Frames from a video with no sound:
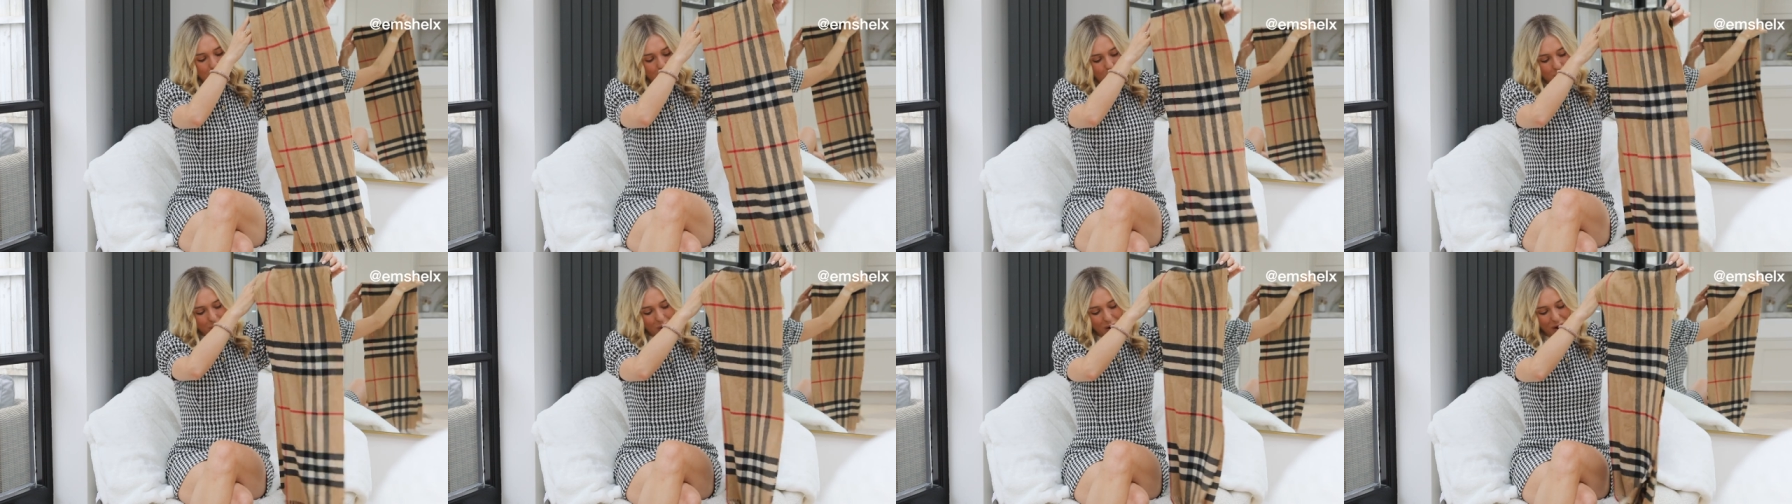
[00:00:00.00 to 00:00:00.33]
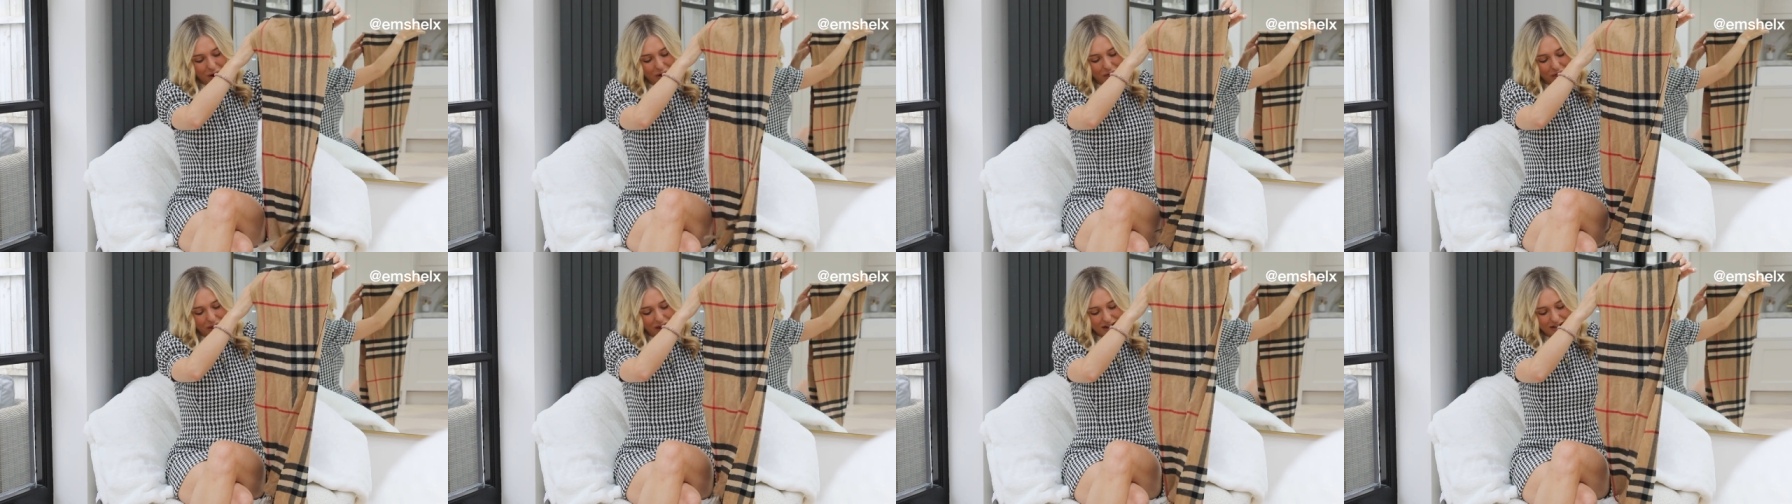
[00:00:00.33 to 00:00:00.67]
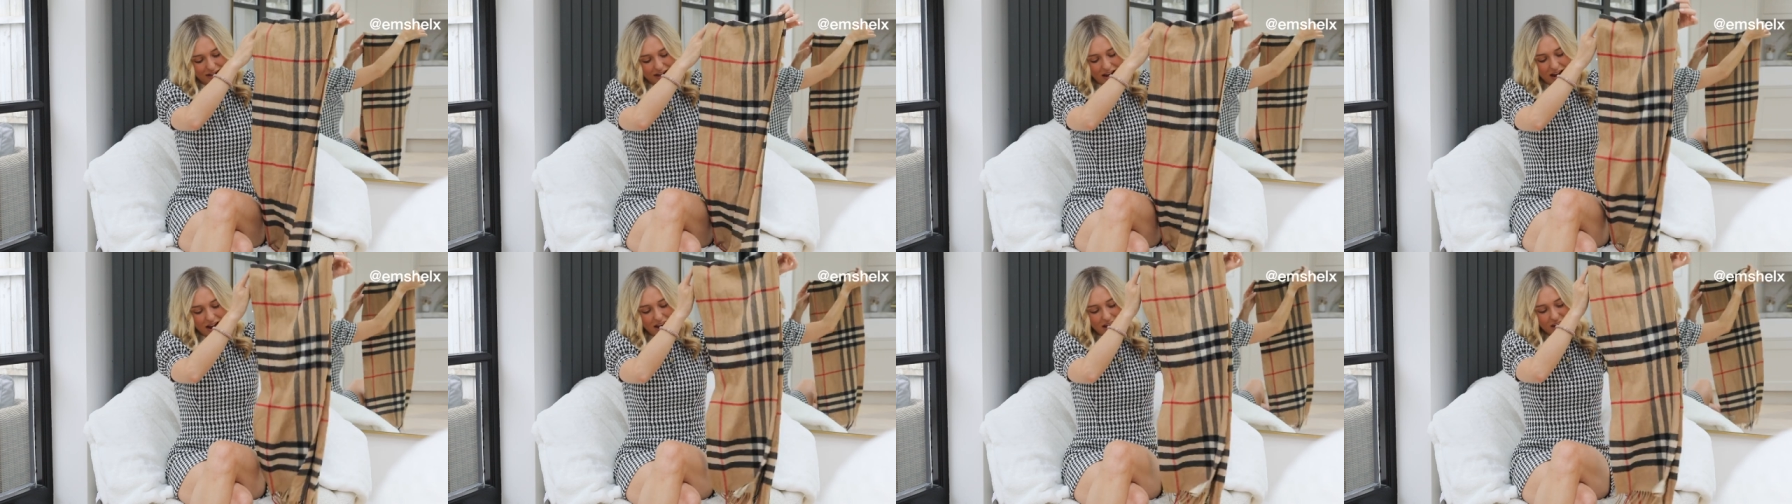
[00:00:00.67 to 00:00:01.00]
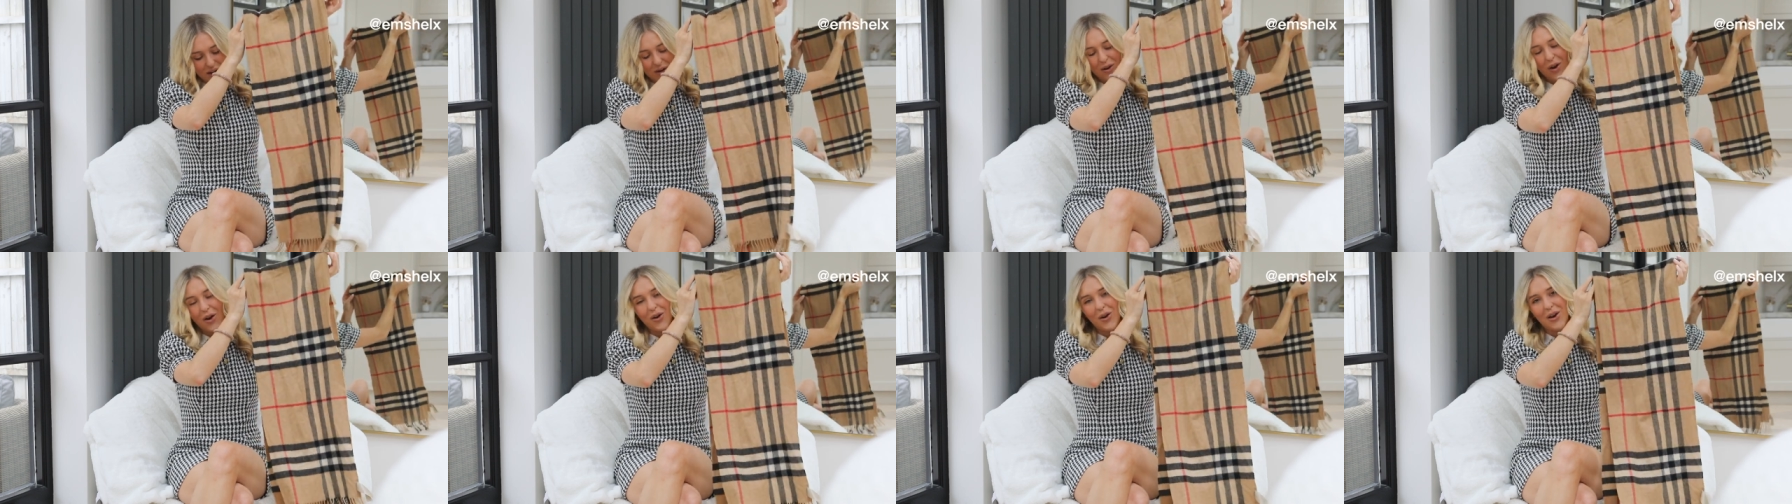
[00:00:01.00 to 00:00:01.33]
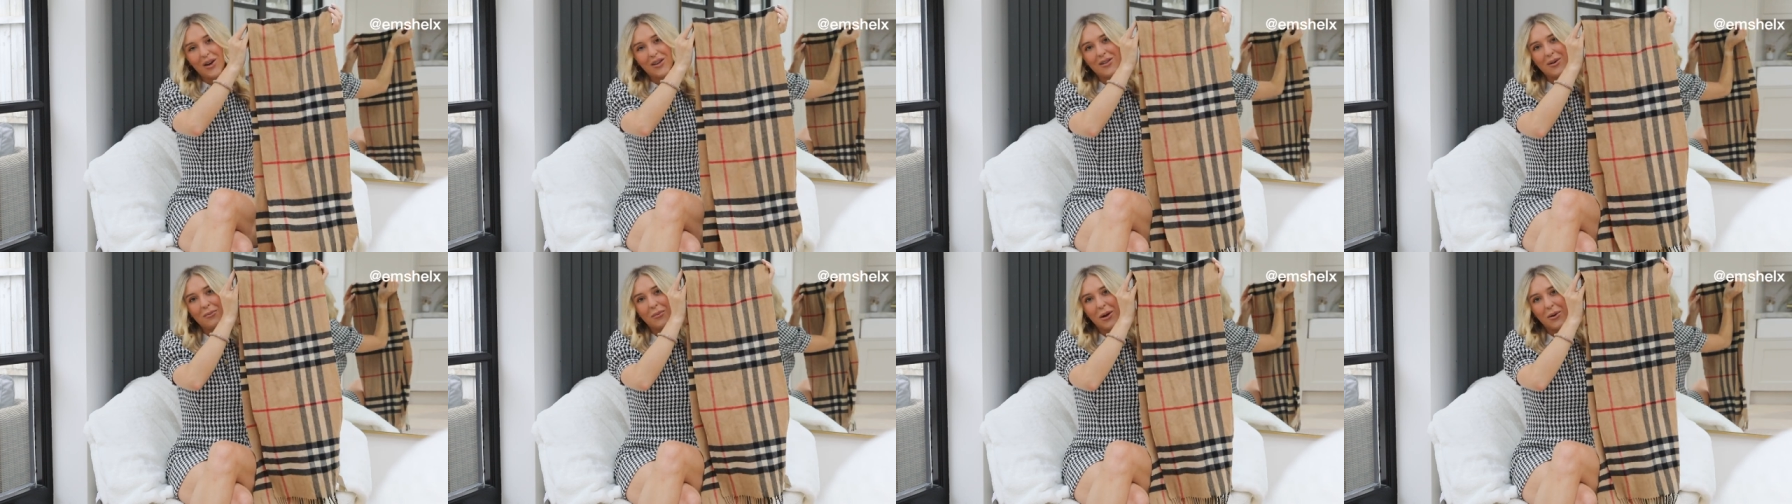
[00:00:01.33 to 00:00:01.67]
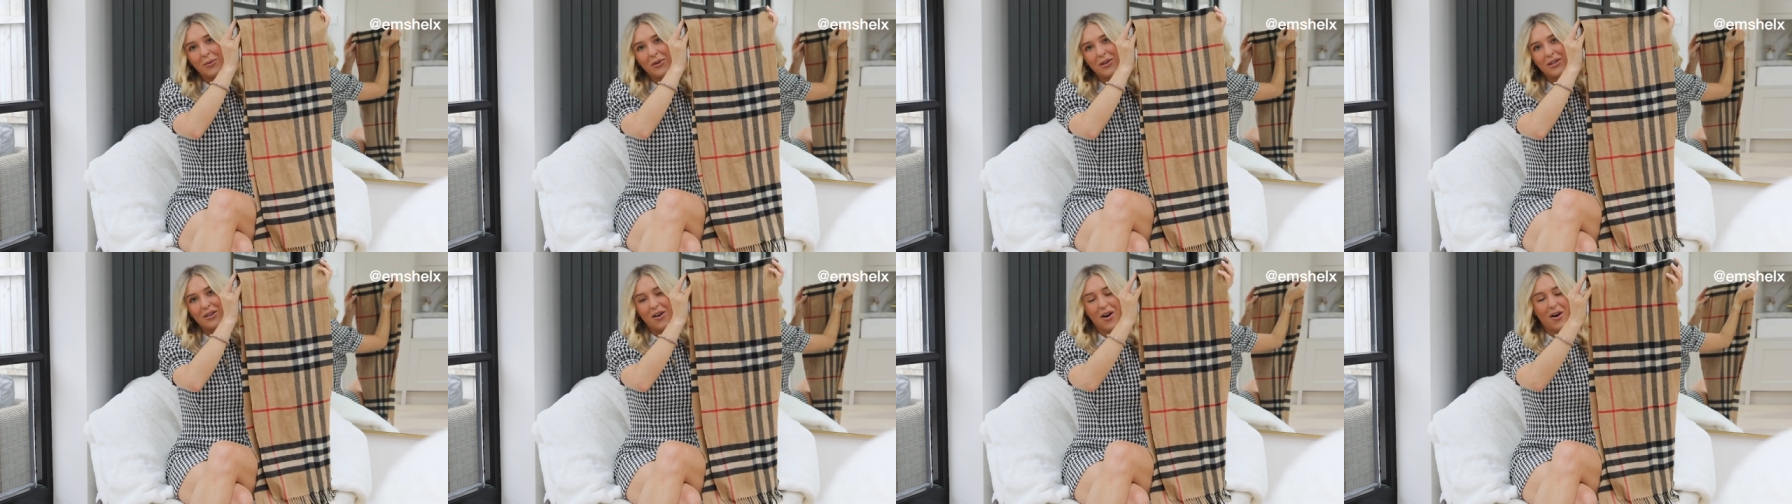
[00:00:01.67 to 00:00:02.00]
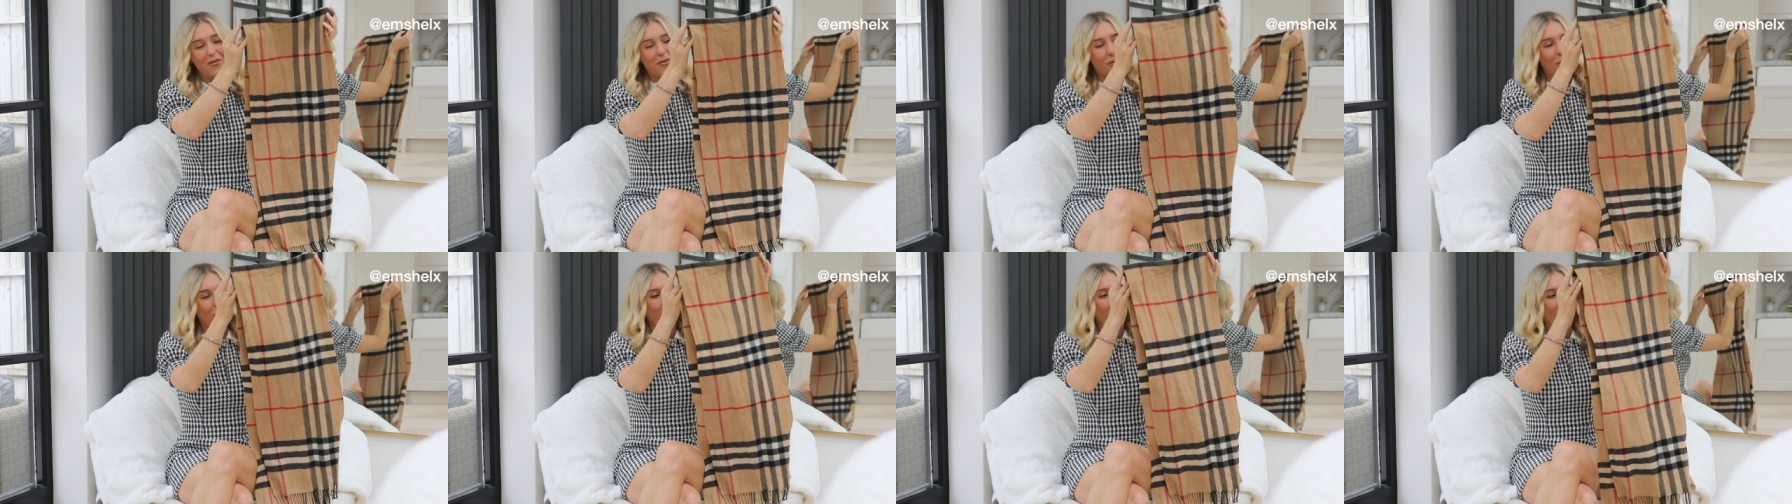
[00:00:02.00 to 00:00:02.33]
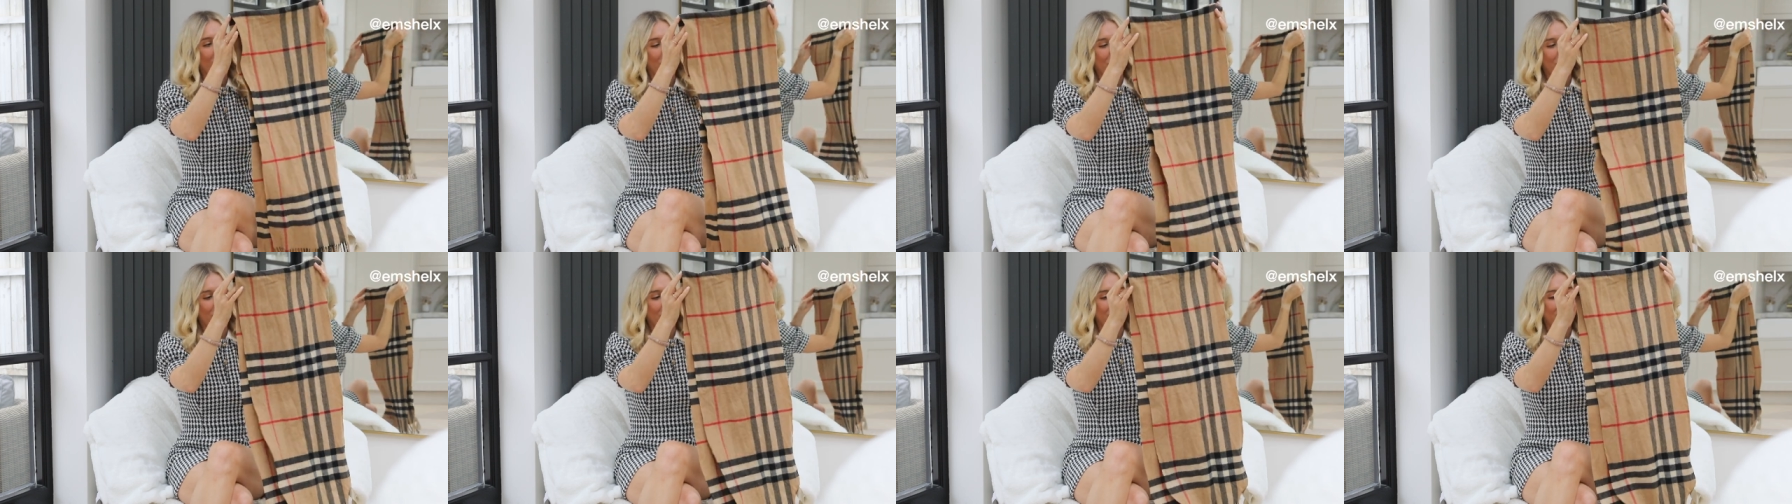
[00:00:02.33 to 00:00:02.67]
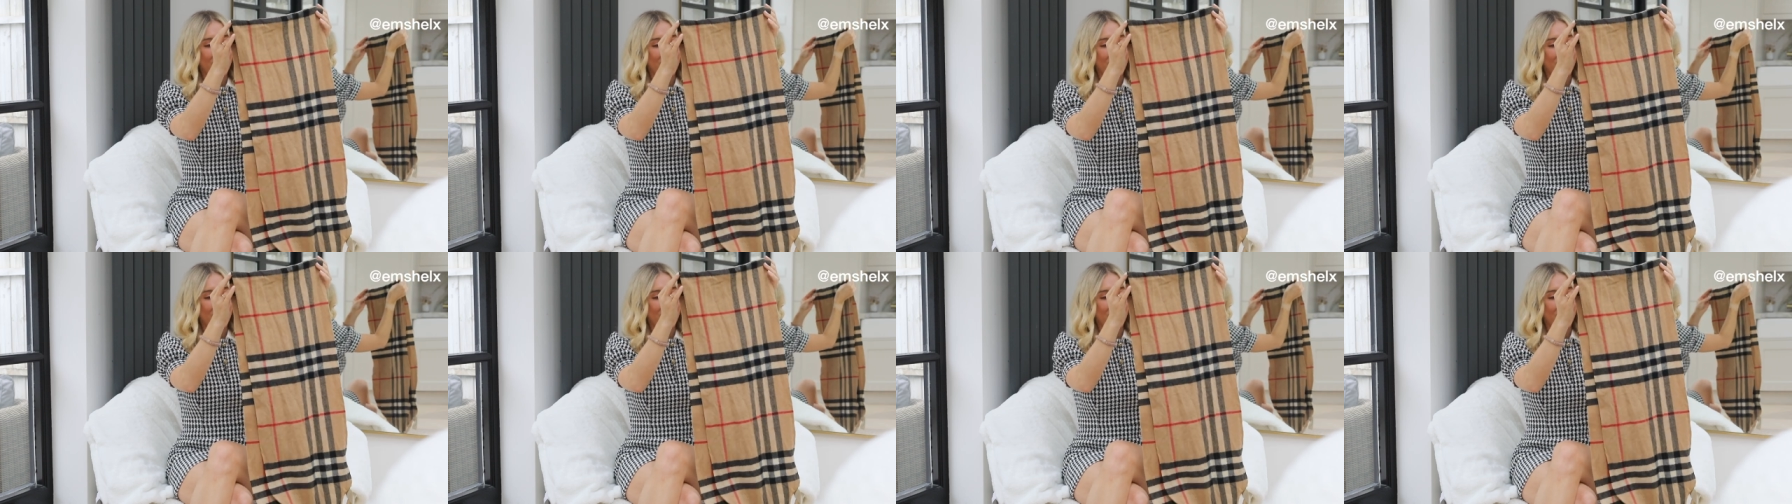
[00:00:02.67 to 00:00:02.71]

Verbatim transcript: worth it. You know, is a Burberry scarf worth the